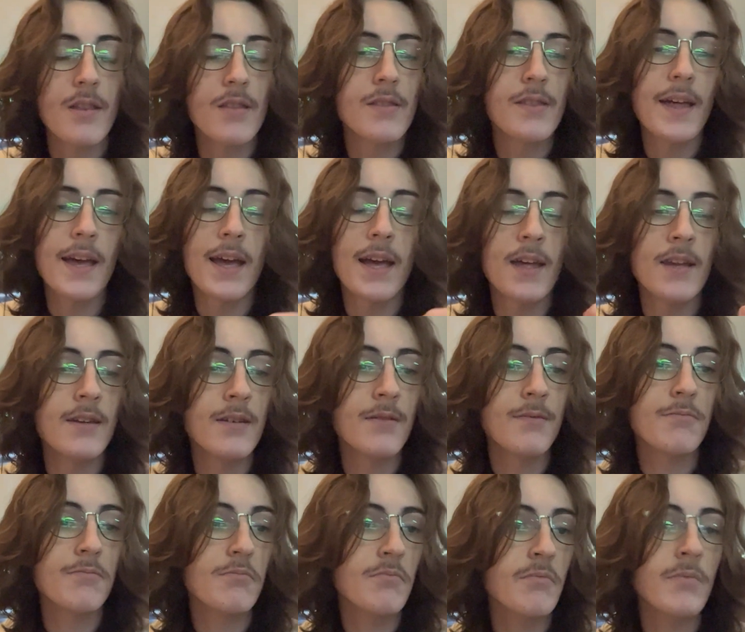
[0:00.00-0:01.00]

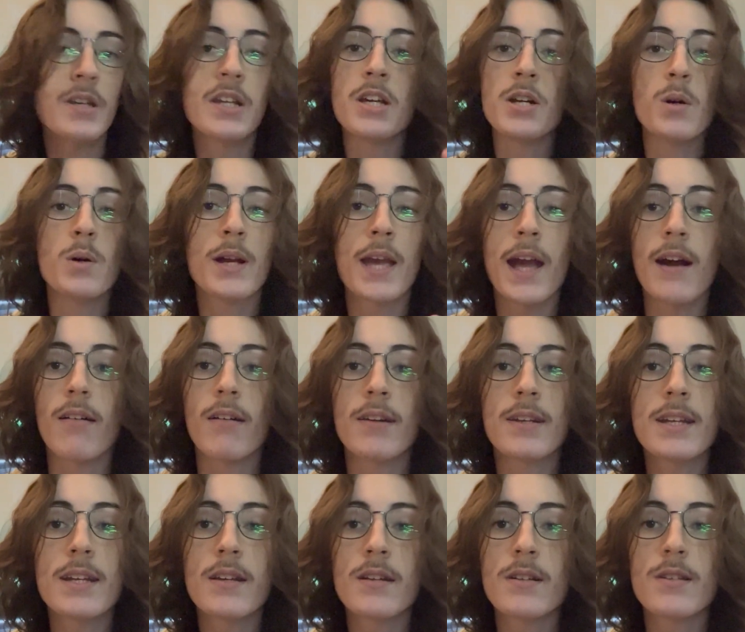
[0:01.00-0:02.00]
than
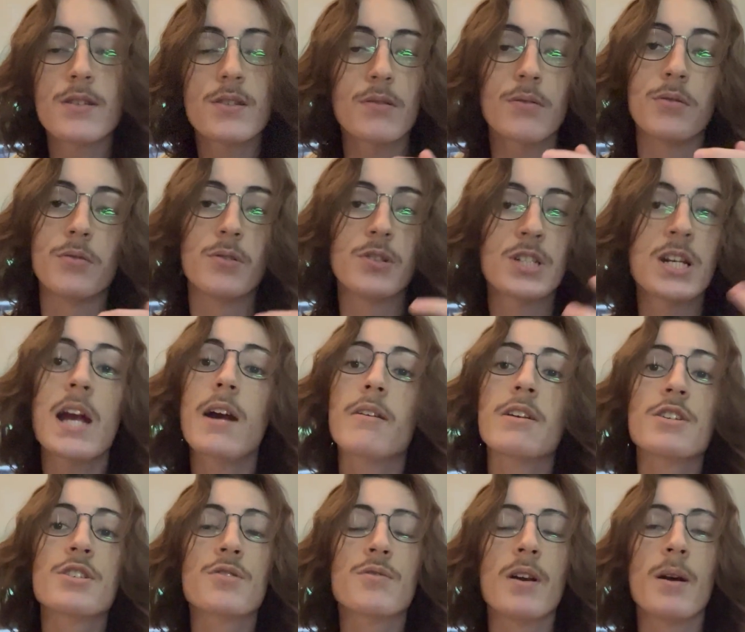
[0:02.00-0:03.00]
neocaradinas or
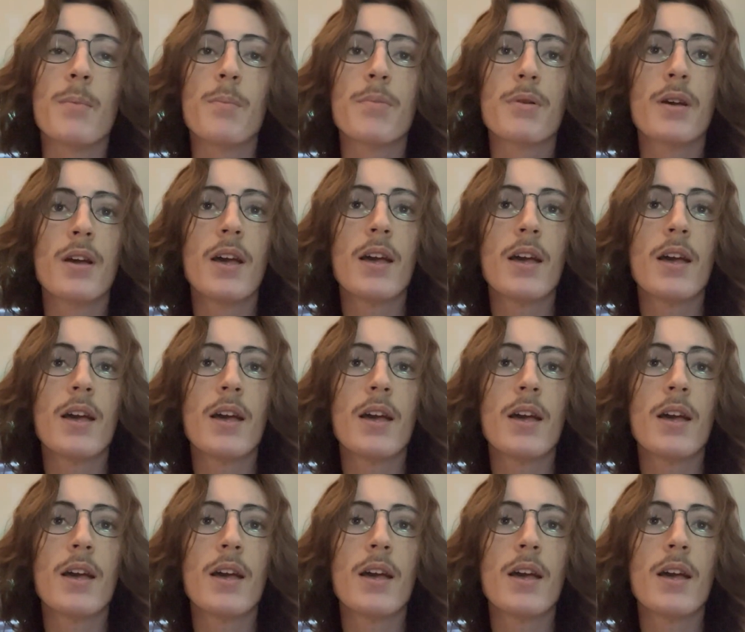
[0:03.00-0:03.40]
cherry shrimp,